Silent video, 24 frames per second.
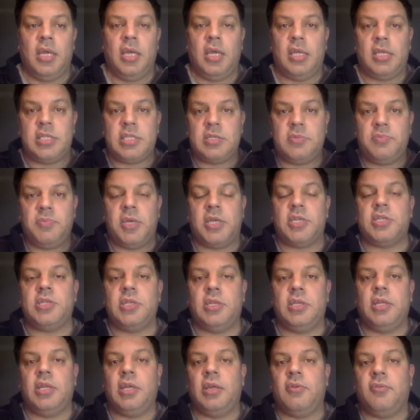
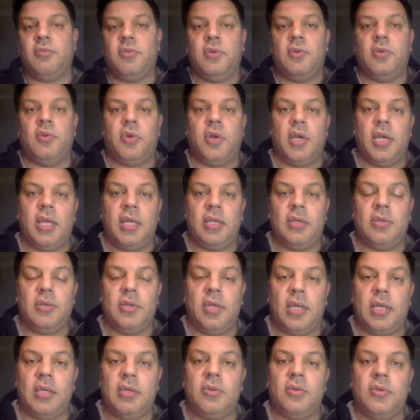especially if you're
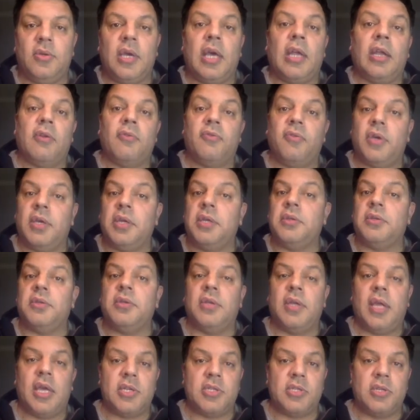into kind of an
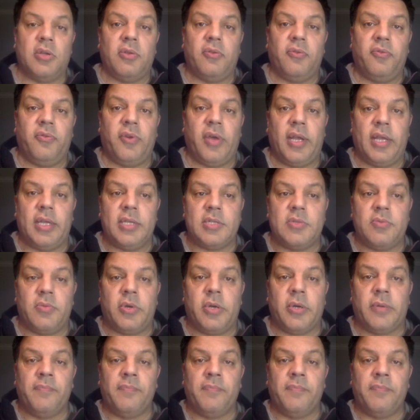international finance work.